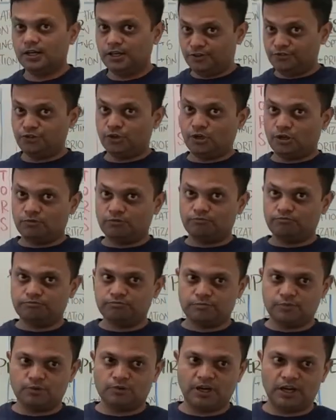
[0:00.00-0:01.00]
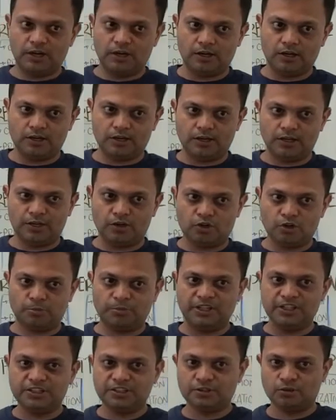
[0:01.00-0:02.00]
if you are an
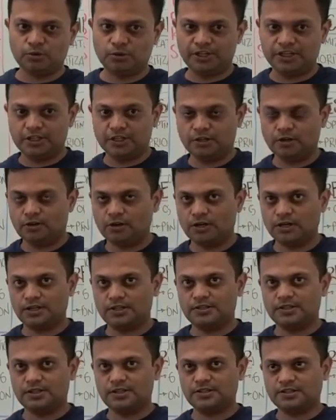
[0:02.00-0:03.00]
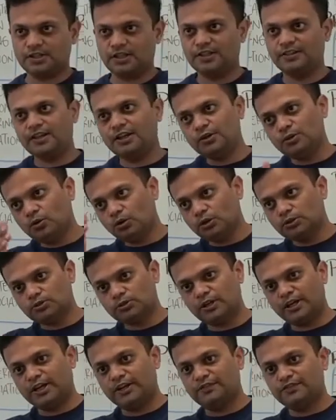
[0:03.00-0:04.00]
automation-oriented organization. And then you
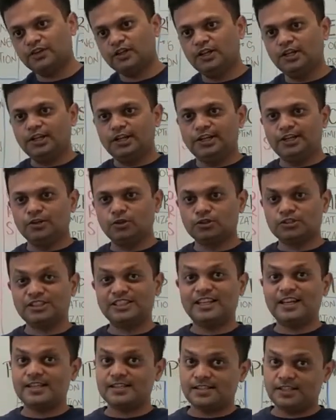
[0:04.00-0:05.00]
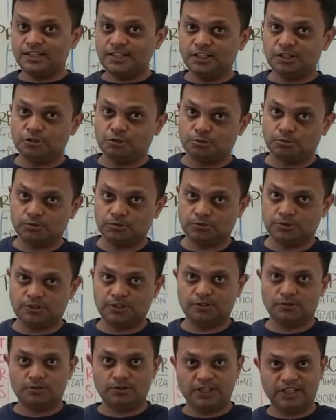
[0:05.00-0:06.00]
also have CI/CD tools,
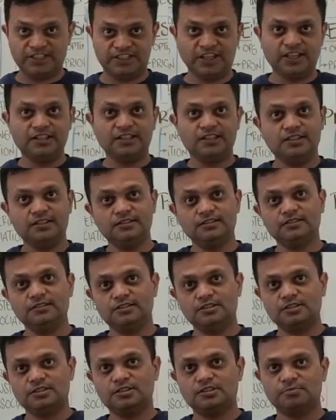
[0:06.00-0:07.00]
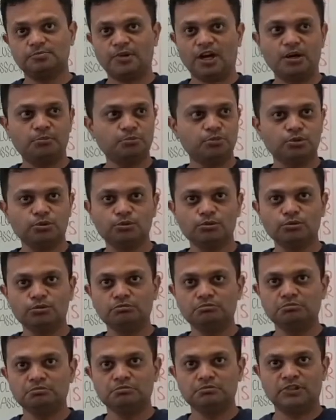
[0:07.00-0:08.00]
like Jenkins, Bamboo,
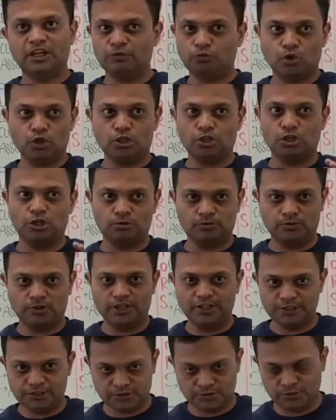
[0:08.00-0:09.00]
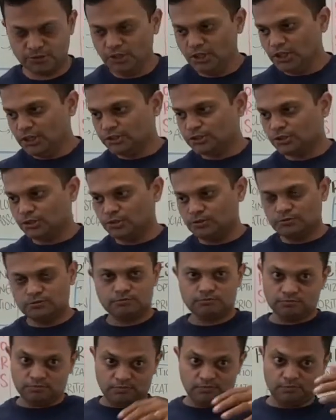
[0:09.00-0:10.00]
and whatnot, right? So
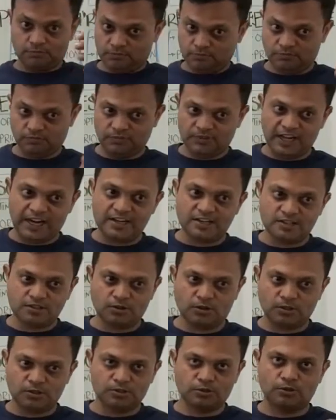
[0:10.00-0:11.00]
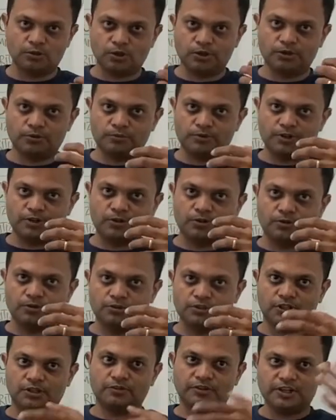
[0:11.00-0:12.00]
that's also
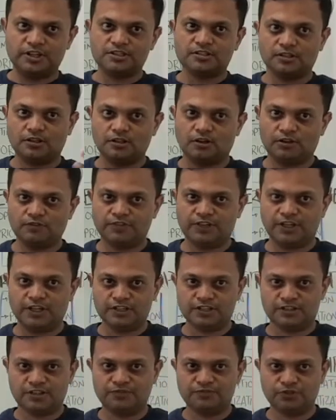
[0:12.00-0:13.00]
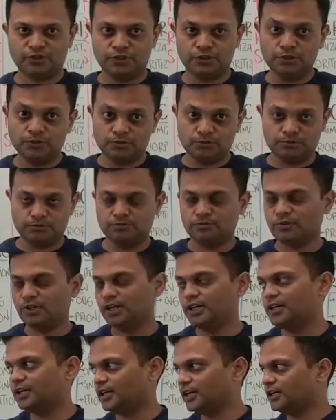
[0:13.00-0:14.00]
generates a lot of data stream for you,
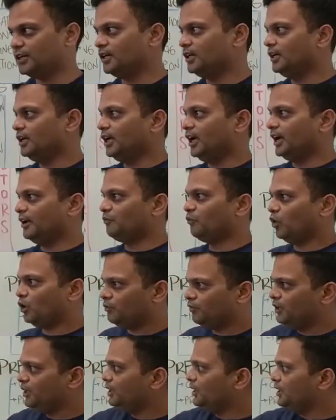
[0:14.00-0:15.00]
right? And what